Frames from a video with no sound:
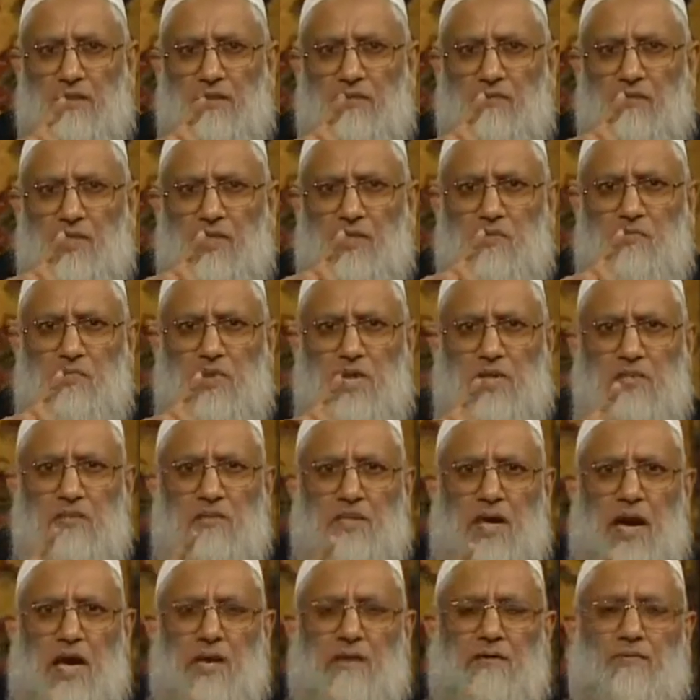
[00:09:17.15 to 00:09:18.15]
which means
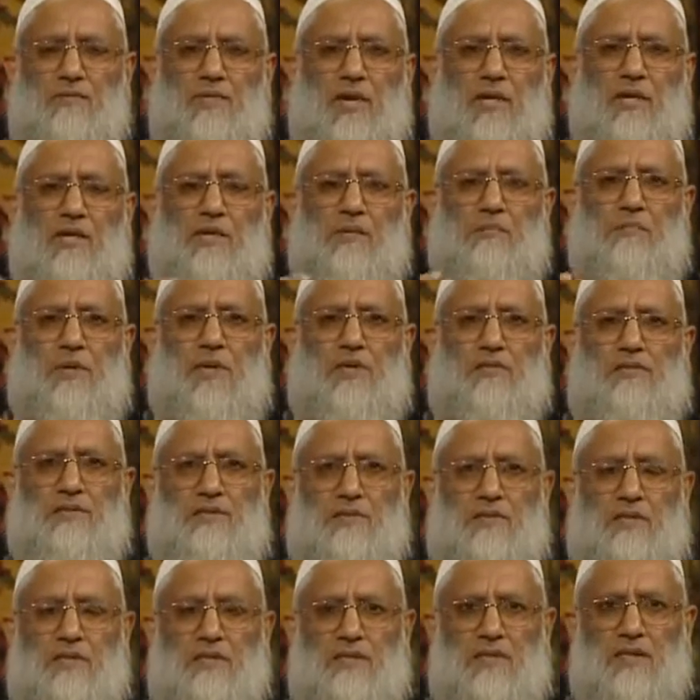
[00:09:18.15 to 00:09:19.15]
that when a
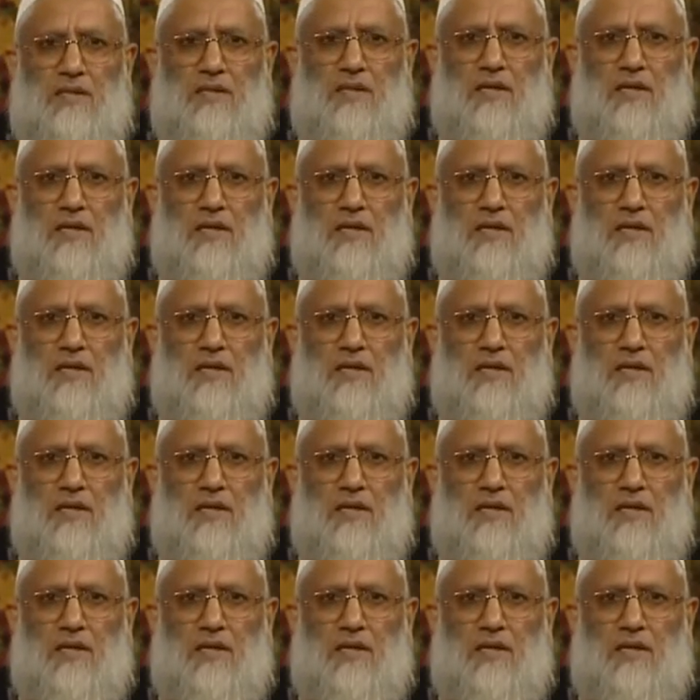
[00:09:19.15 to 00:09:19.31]
person